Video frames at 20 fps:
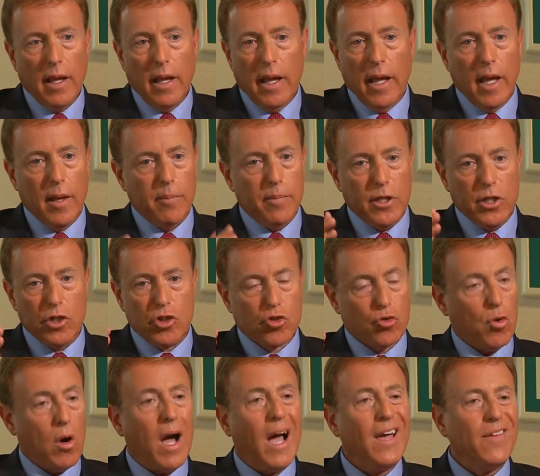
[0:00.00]
had been
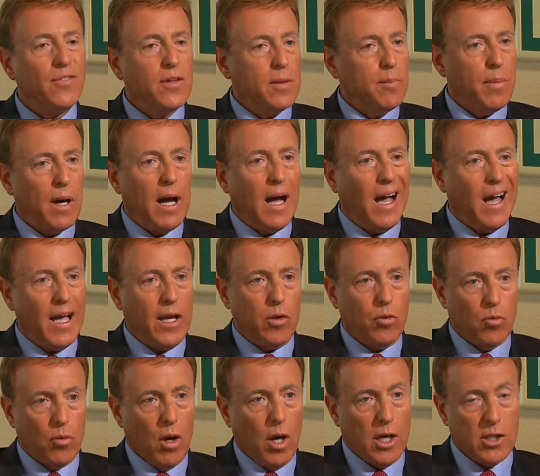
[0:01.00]
driving
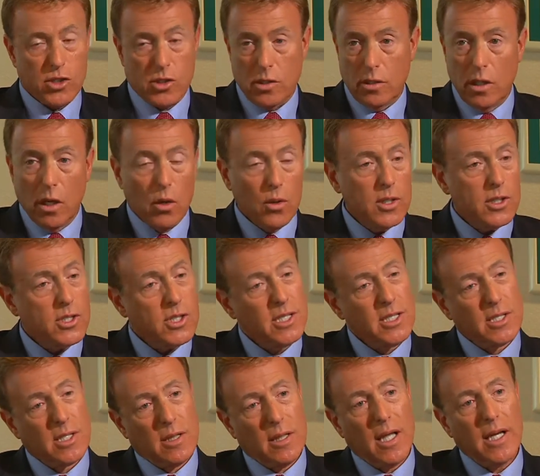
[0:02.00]
behind Russ and noticed
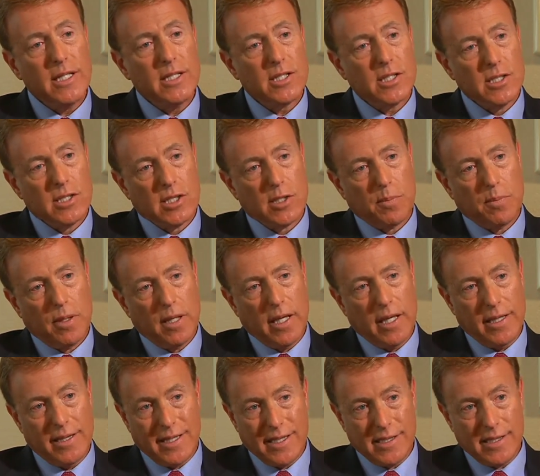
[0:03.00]
his license
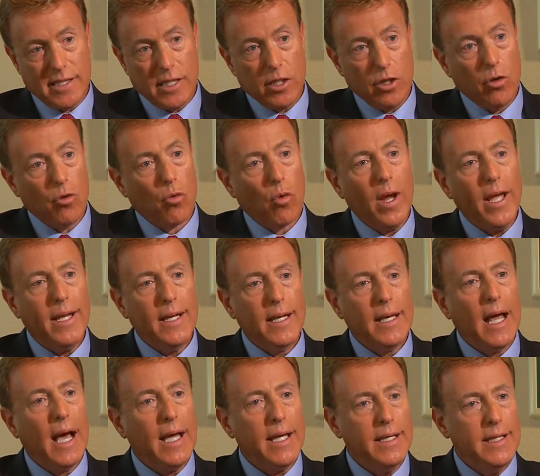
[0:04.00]
plate that said Great
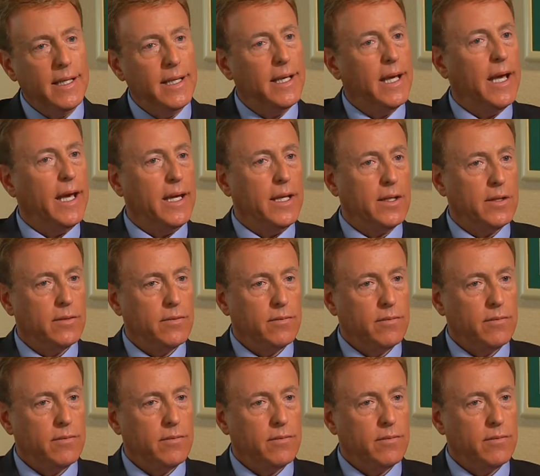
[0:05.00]
98